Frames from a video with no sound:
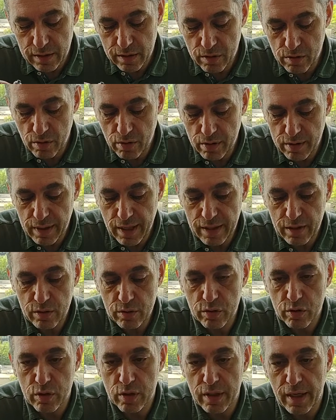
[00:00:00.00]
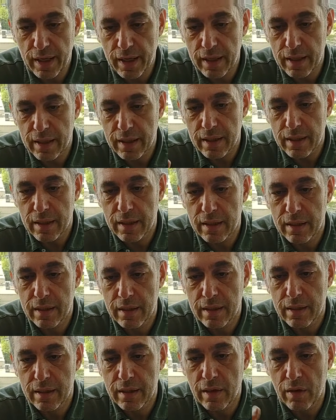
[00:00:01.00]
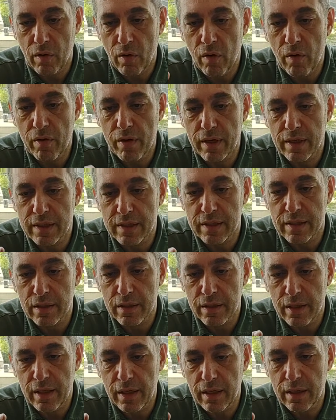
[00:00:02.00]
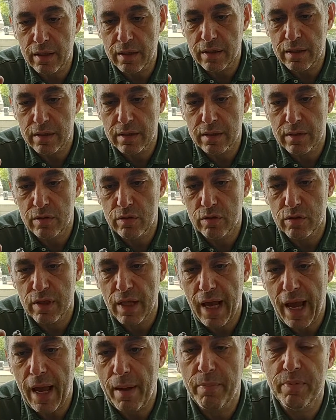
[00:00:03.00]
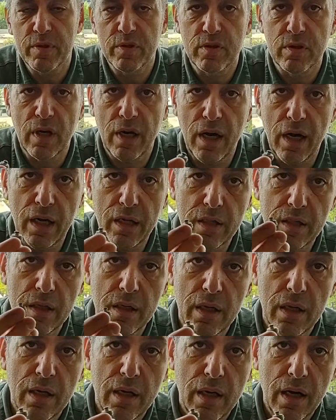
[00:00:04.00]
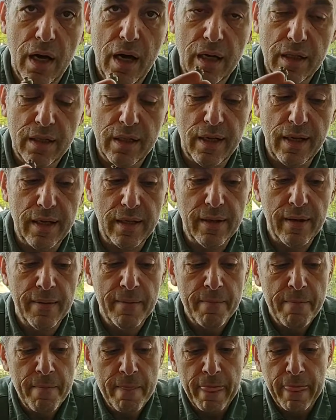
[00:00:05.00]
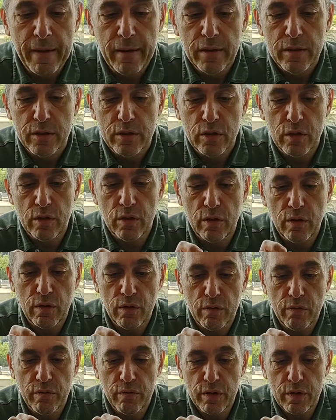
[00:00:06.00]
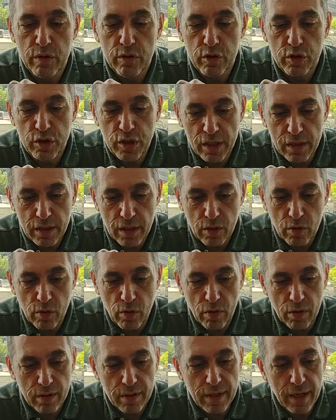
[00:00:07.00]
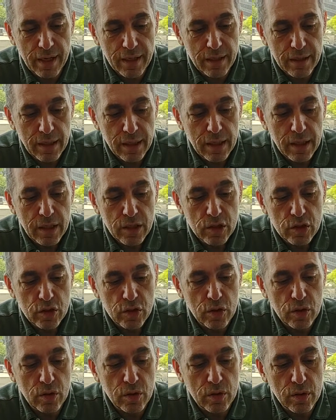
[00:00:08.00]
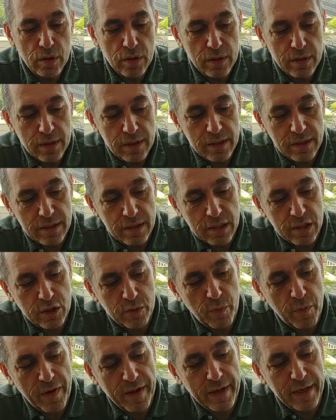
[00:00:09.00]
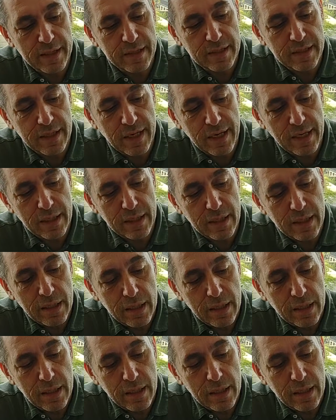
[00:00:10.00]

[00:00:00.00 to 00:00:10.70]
Cold line, usually the O-ring's still there. This usually happens to hot line. So when you shut the cold line, so there's a spring inside.